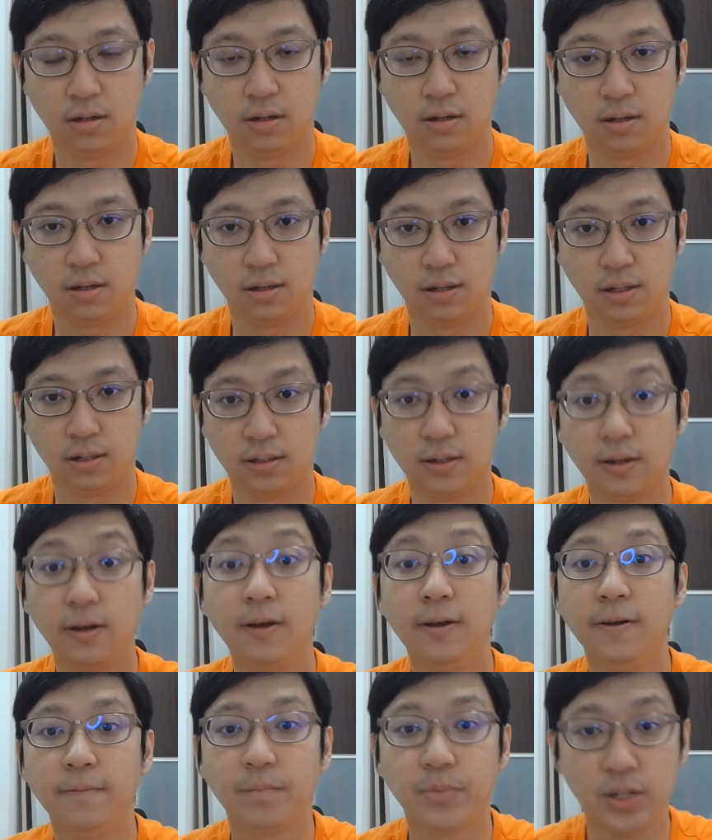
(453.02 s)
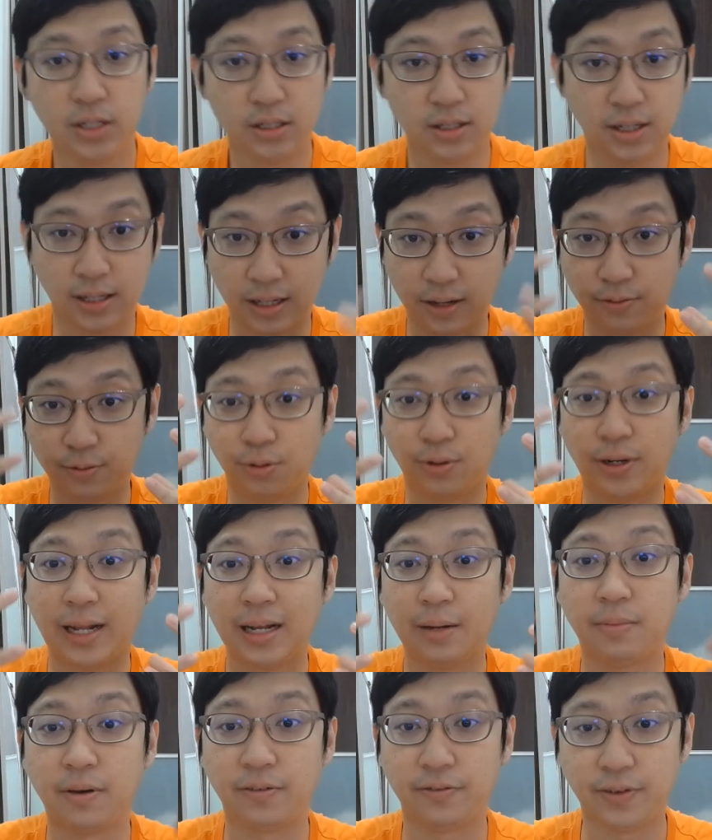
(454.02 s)
yes, just enough to light
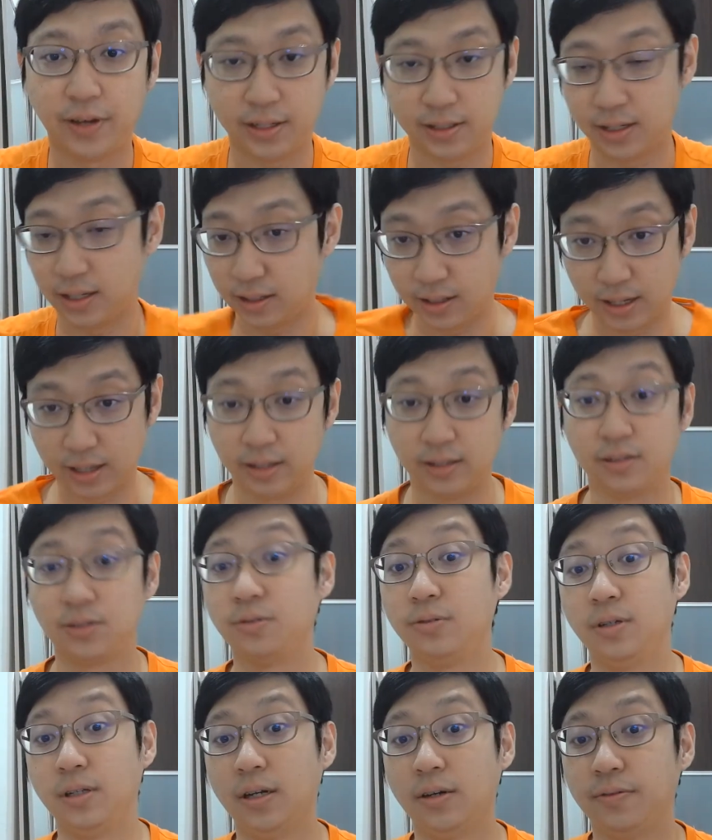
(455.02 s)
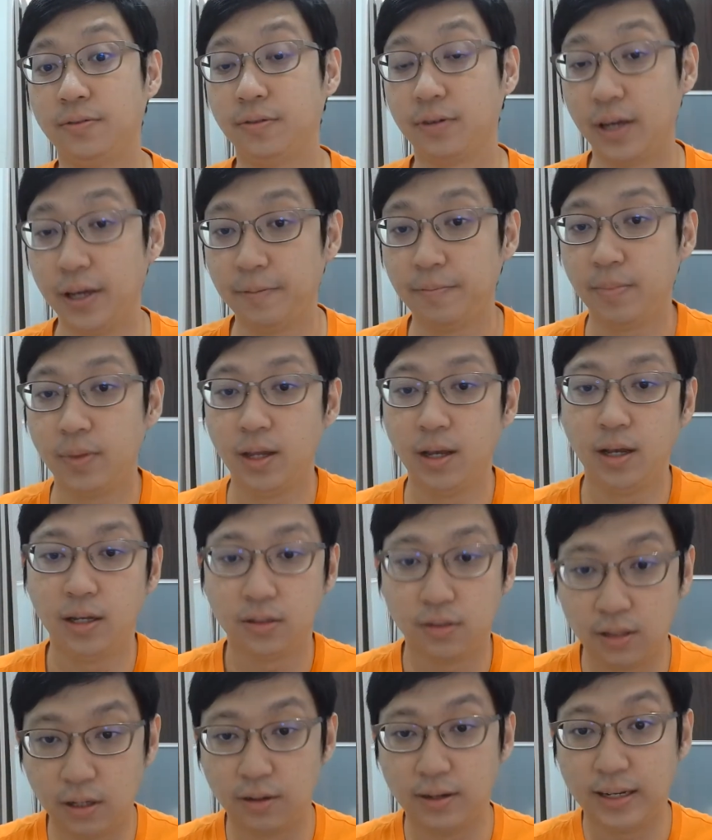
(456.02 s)
up my face, and it's good enough. Okay,
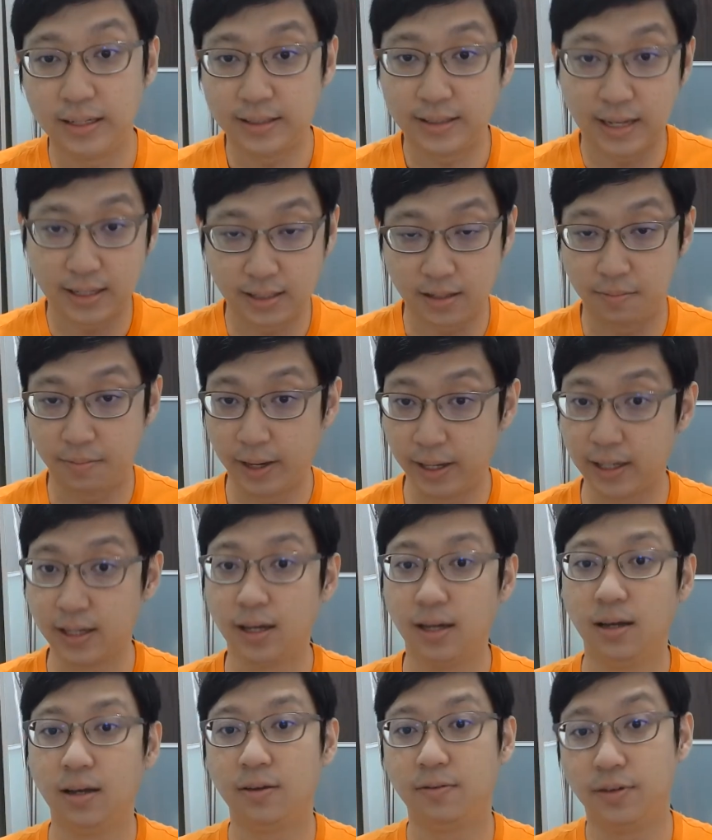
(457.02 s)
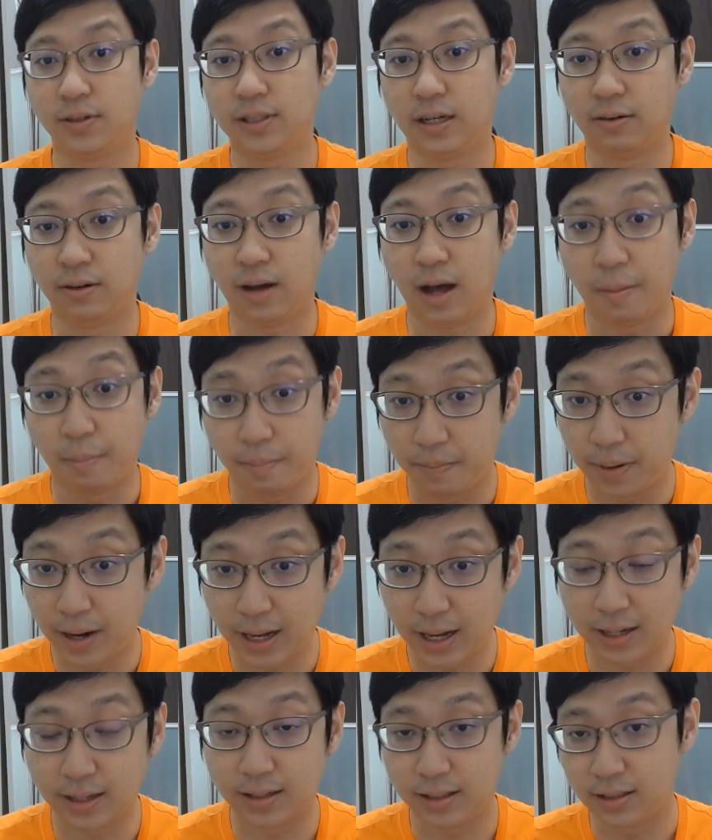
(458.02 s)
so now let's test the mic. First, I'll
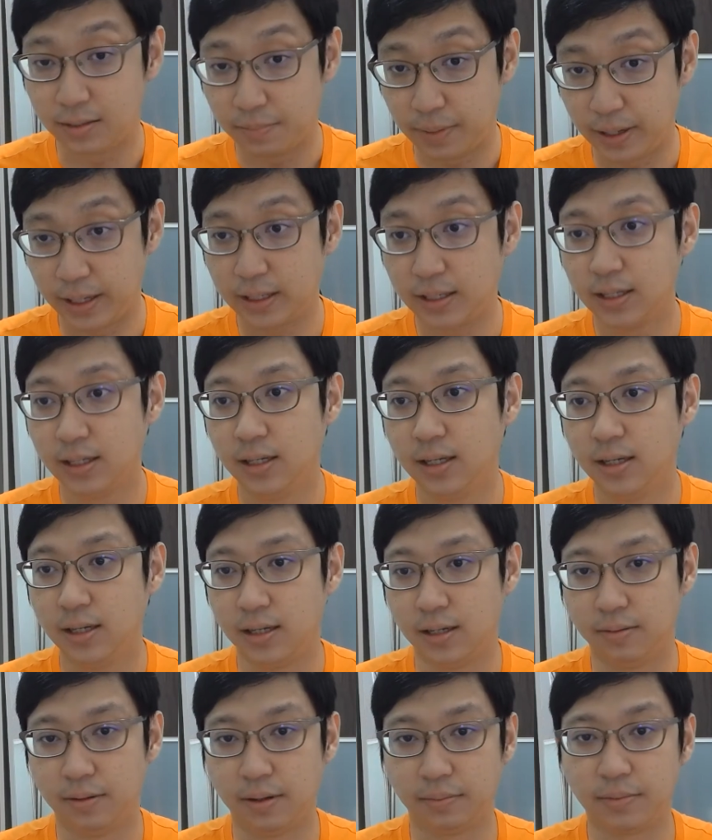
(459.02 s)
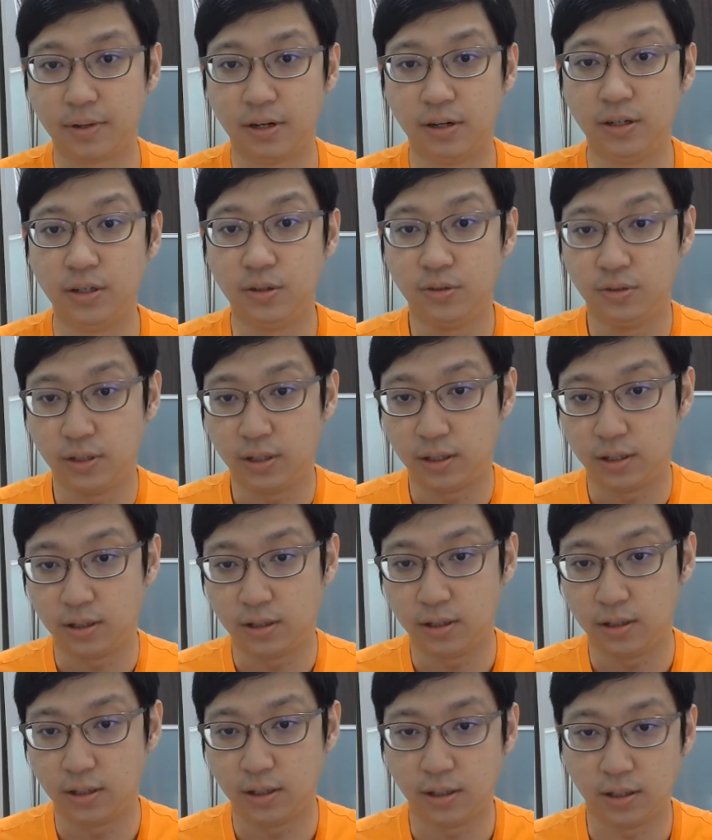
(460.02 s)
unplug this mic. I'm currently using
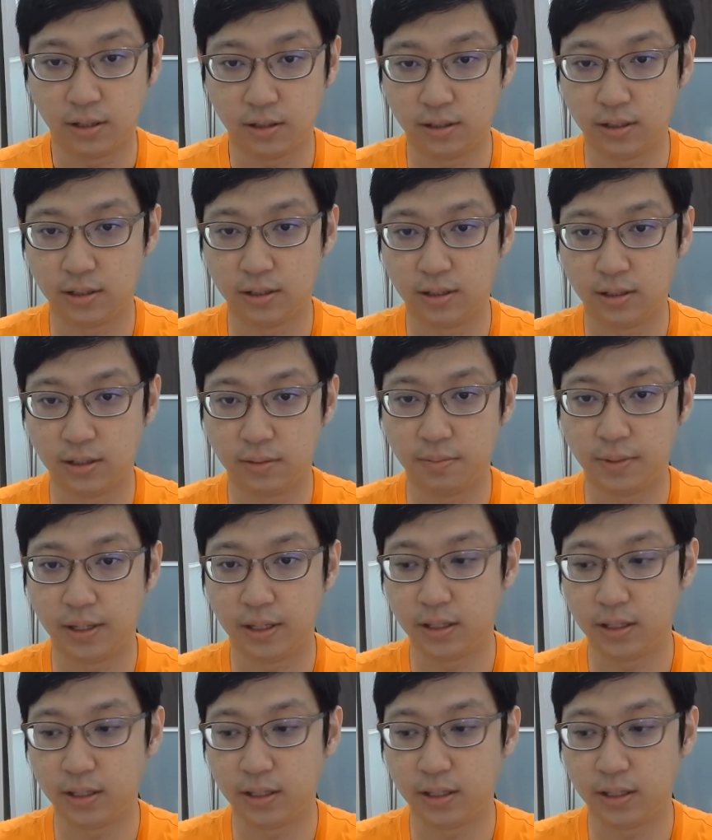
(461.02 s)
this mic.